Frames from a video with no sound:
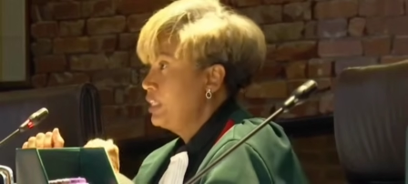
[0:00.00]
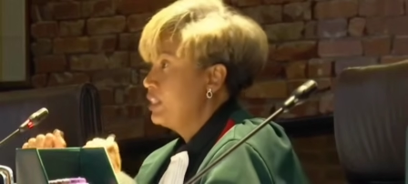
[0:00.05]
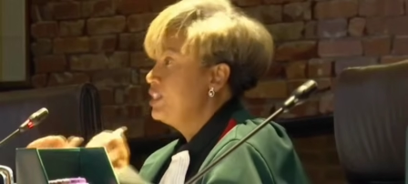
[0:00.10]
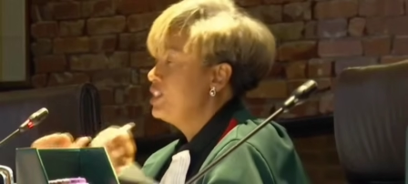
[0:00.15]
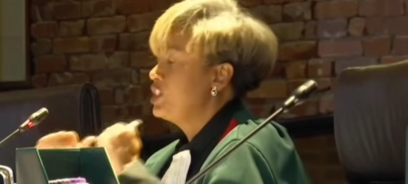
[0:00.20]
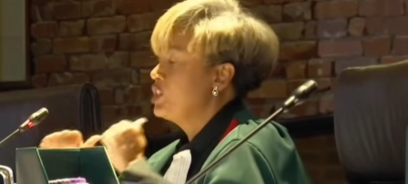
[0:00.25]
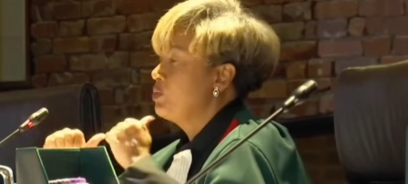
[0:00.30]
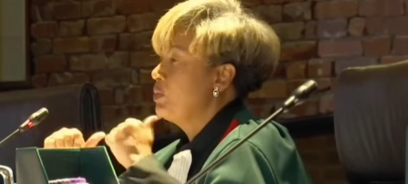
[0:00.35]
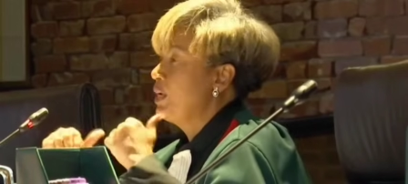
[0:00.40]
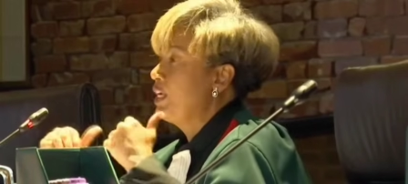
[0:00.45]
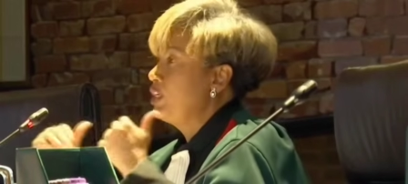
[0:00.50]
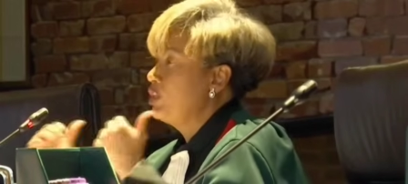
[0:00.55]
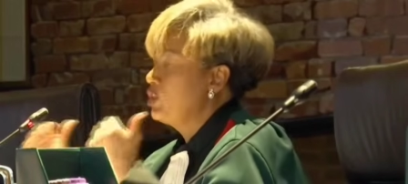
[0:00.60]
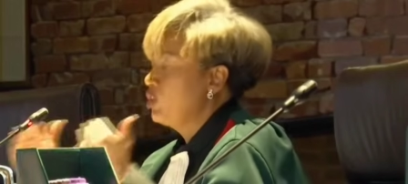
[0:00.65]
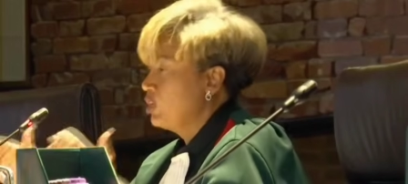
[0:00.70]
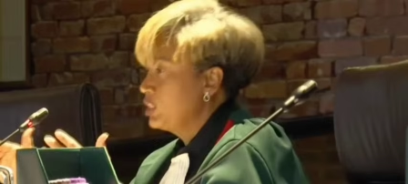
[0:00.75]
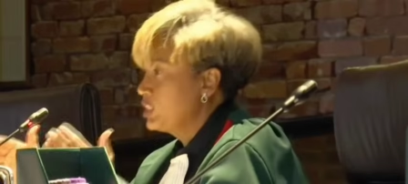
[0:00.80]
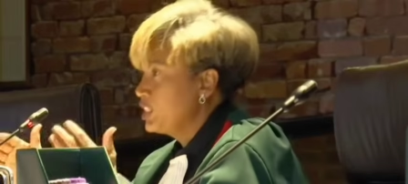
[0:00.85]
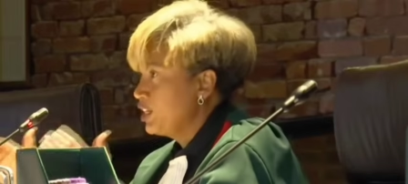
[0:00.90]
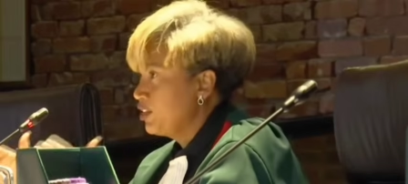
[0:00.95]
this may
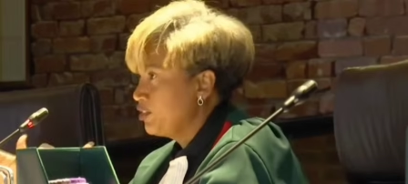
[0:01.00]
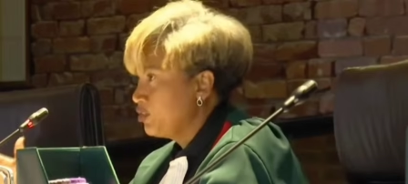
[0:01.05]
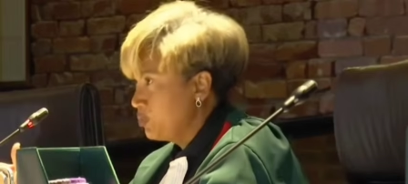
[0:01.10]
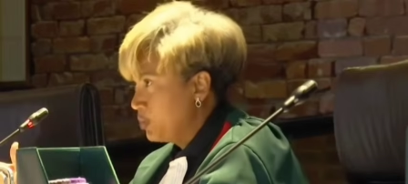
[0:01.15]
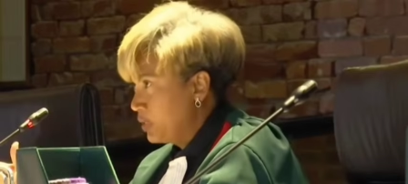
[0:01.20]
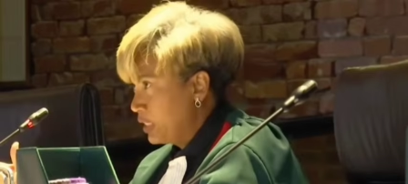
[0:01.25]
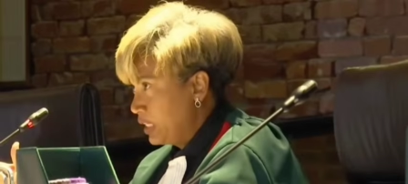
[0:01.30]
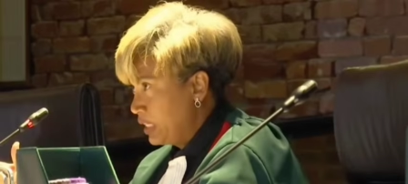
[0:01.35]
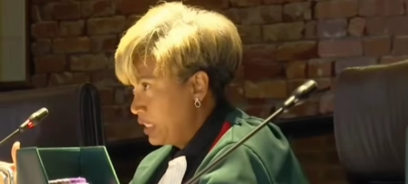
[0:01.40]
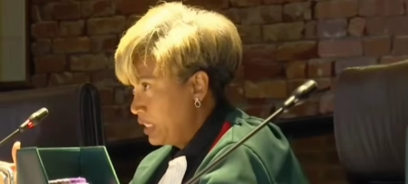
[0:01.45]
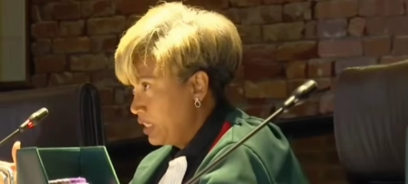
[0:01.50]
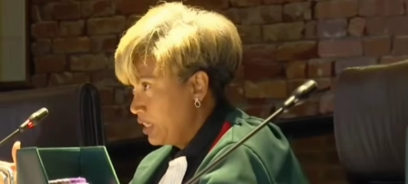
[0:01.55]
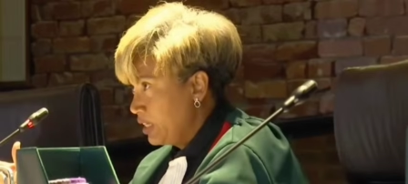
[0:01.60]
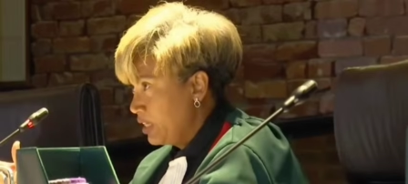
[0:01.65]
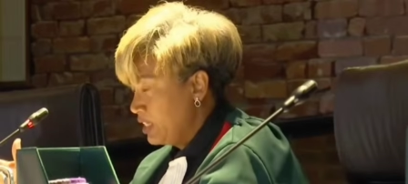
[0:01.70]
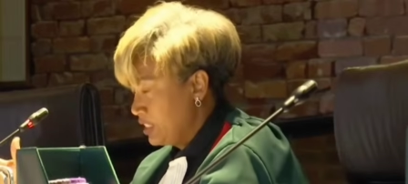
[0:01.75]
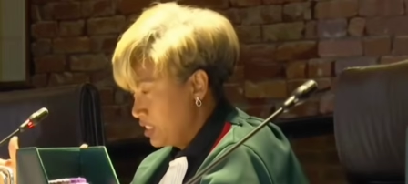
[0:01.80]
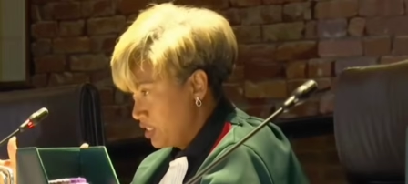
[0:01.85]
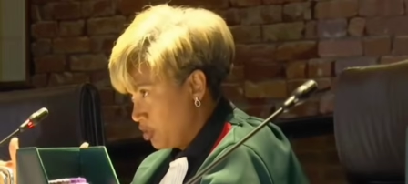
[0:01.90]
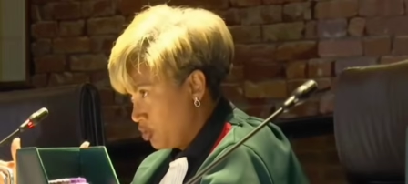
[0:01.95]
not have been
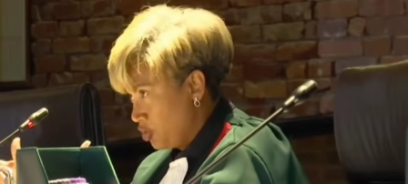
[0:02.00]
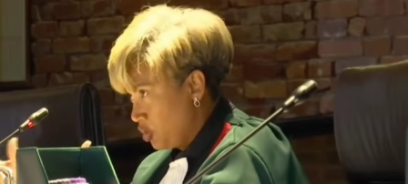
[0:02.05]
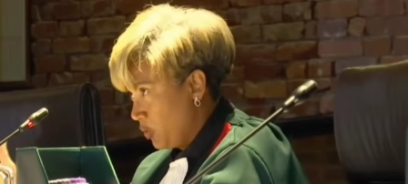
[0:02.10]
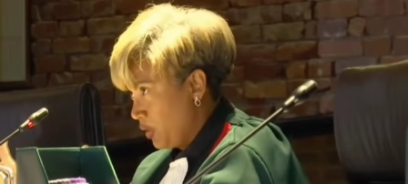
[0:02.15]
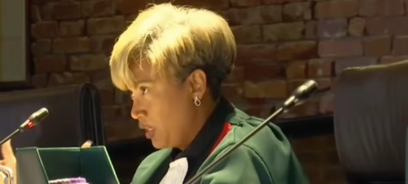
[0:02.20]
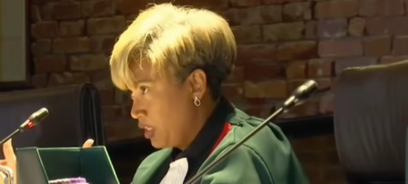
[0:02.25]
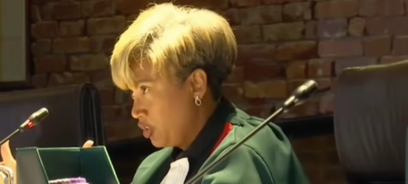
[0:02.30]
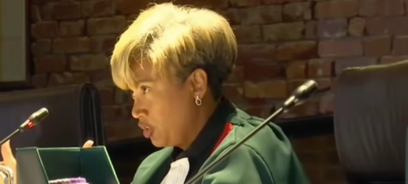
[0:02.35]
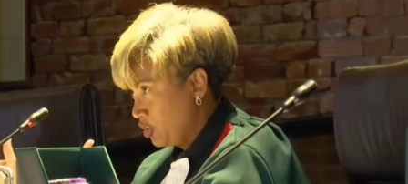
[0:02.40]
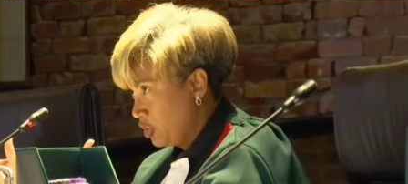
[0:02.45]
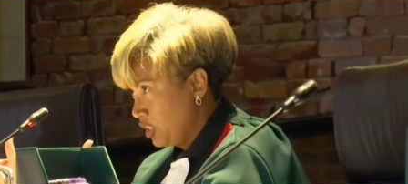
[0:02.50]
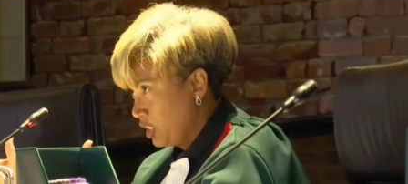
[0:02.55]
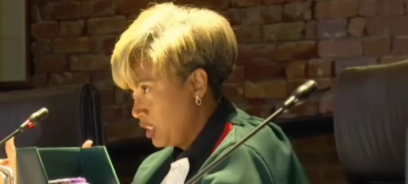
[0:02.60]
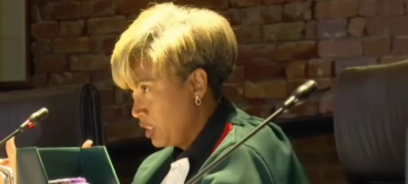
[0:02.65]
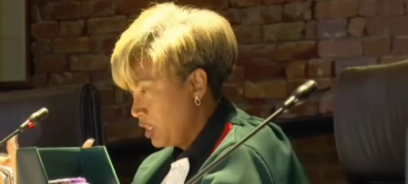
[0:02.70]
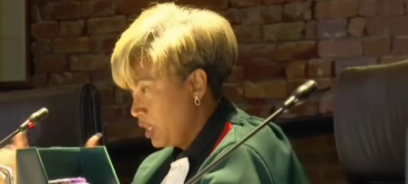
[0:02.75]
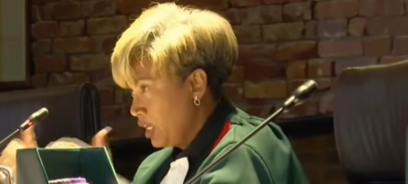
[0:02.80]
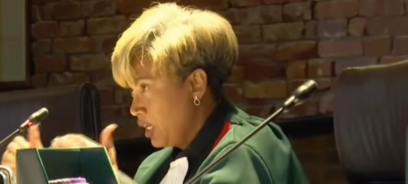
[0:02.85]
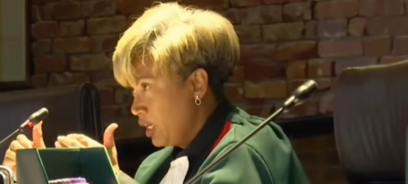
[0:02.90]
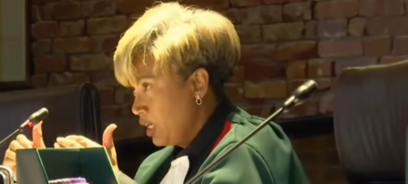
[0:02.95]
a
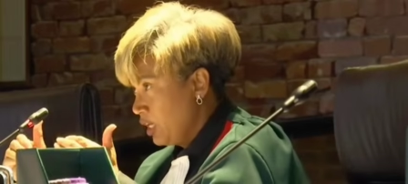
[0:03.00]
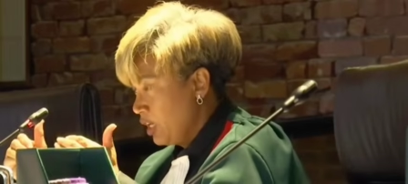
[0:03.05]
situation